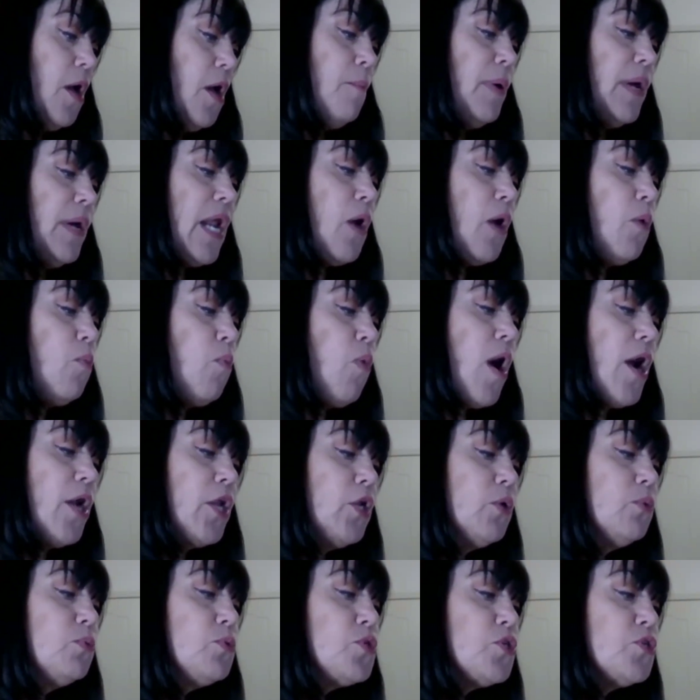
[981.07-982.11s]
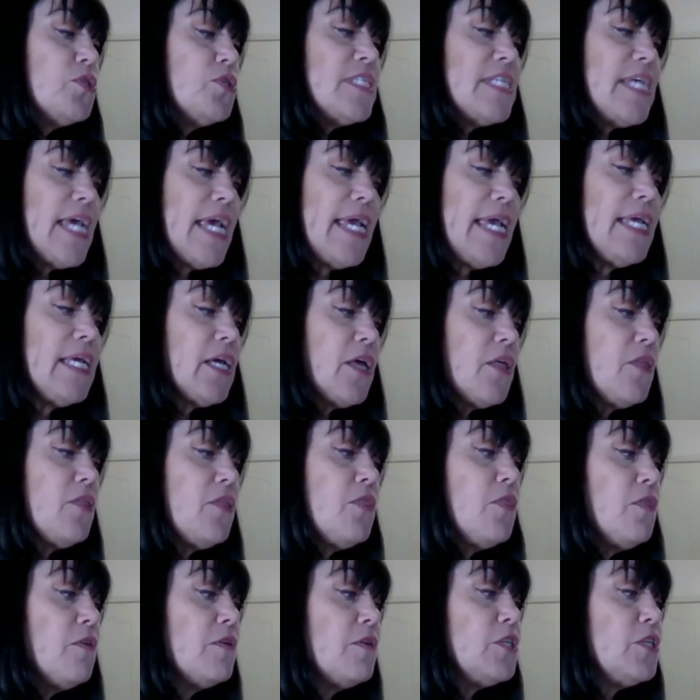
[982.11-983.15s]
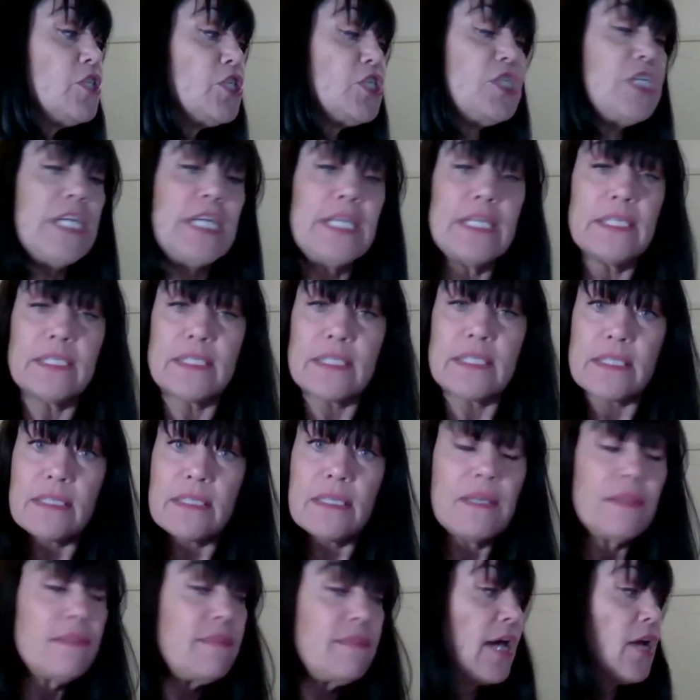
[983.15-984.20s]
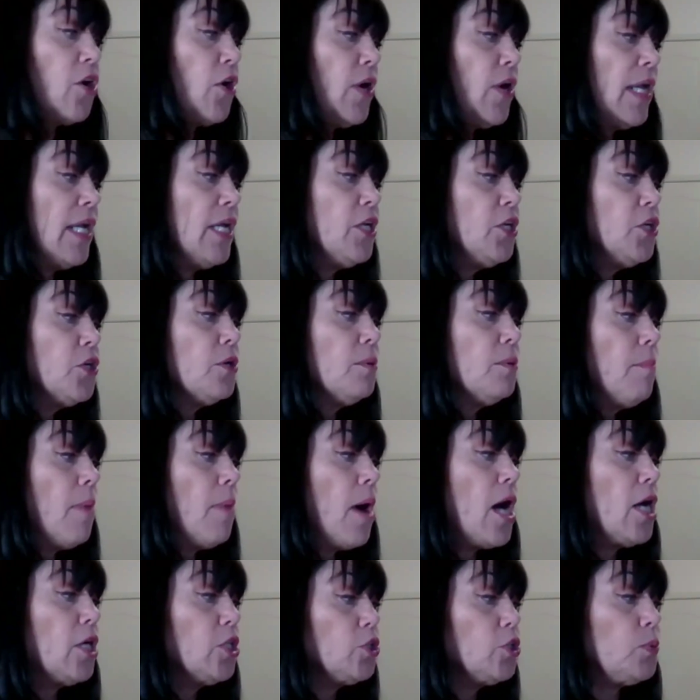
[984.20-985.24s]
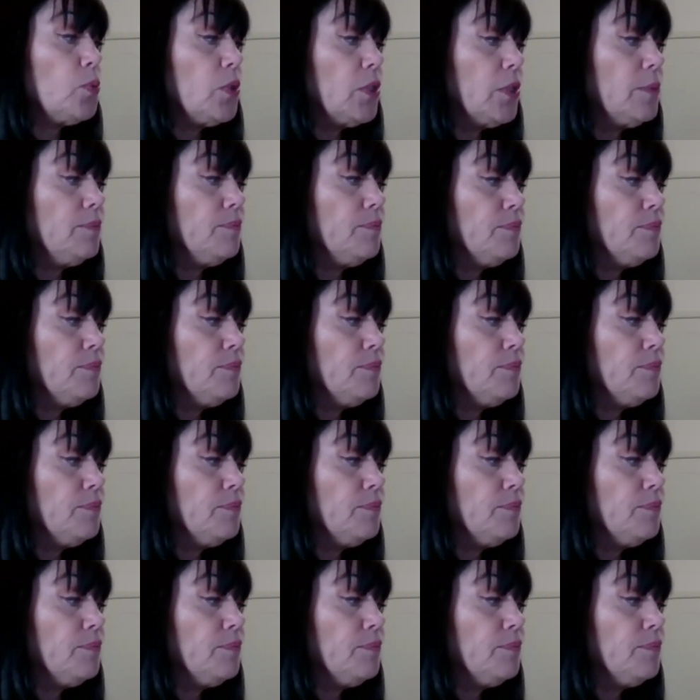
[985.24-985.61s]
But I want you to take the sheets that are in your module,